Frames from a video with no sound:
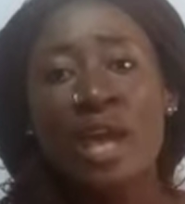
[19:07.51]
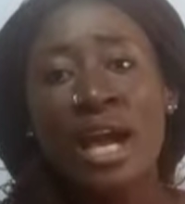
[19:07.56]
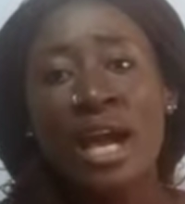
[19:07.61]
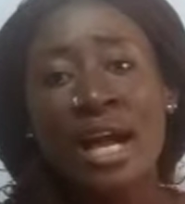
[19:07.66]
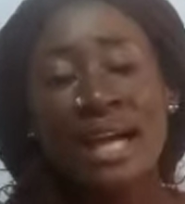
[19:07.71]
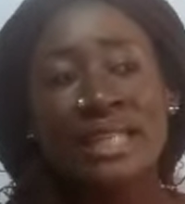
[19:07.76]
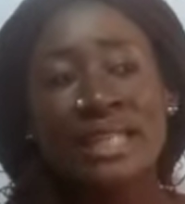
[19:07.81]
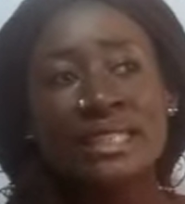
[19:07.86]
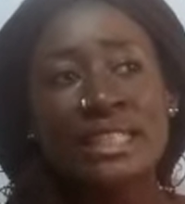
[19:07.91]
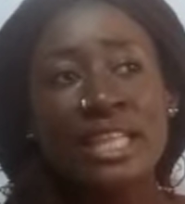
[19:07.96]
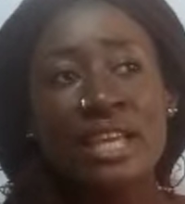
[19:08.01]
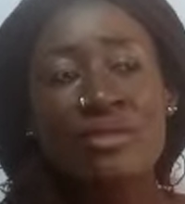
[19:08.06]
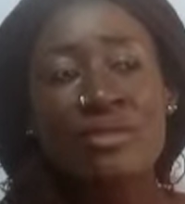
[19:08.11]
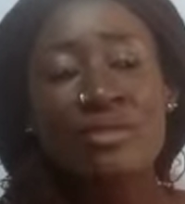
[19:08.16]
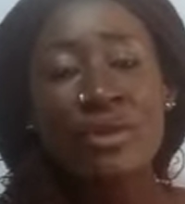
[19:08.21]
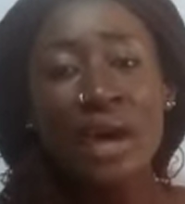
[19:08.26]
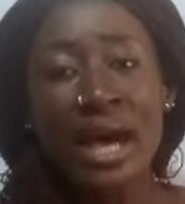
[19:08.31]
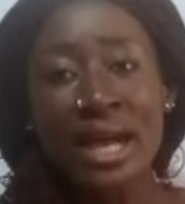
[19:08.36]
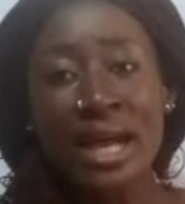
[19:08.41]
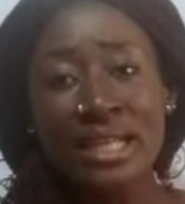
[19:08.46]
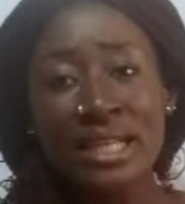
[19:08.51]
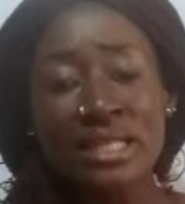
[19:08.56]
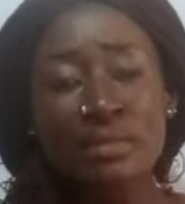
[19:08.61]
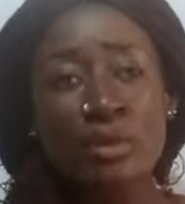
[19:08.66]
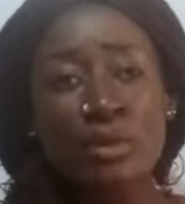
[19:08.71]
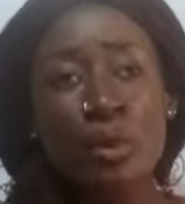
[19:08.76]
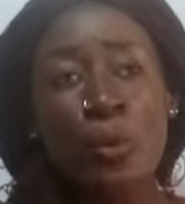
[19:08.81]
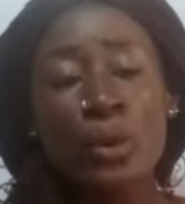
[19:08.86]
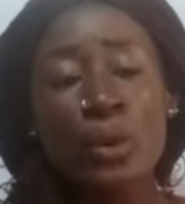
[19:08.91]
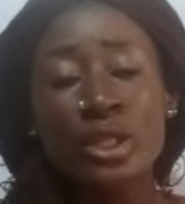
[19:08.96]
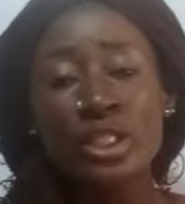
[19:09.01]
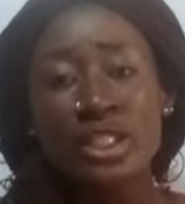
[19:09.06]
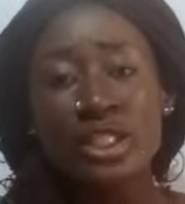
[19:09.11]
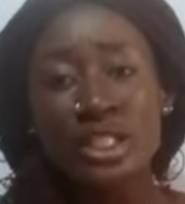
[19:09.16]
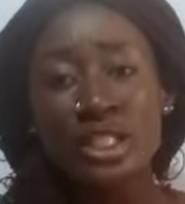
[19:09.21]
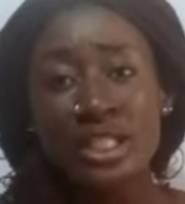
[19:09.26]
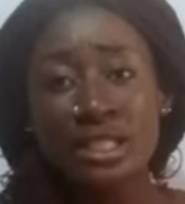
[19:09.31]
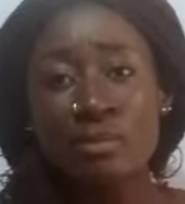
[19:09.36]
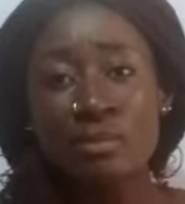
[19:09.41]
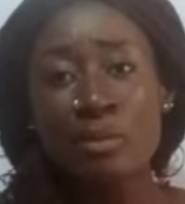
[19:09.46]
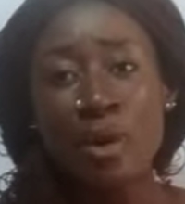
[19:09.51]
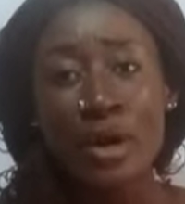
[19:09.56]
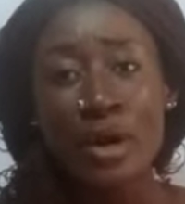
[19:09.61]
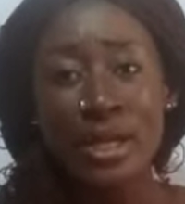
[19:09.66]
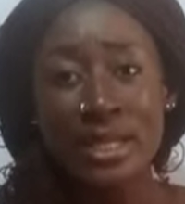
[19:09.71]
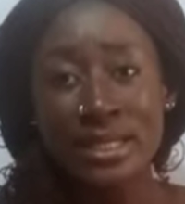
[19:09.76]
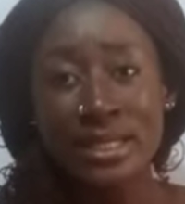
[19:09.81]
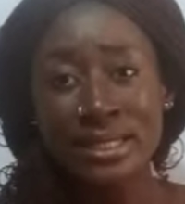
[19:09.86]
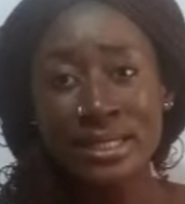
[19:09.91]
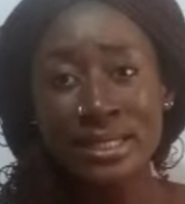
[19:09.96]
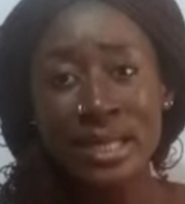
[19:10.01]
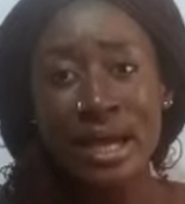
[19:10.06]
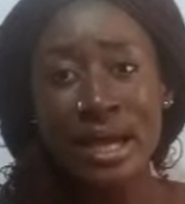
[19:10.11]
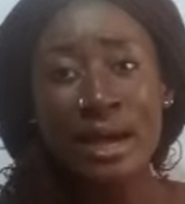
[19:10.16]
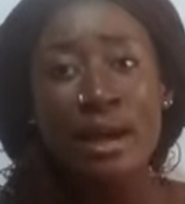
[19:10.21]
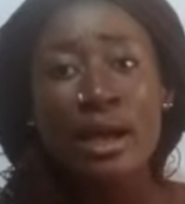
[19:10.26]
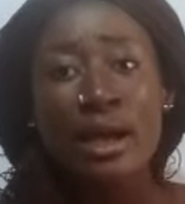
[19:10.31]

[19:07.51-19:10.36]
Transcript: And if you ask me which is more easier,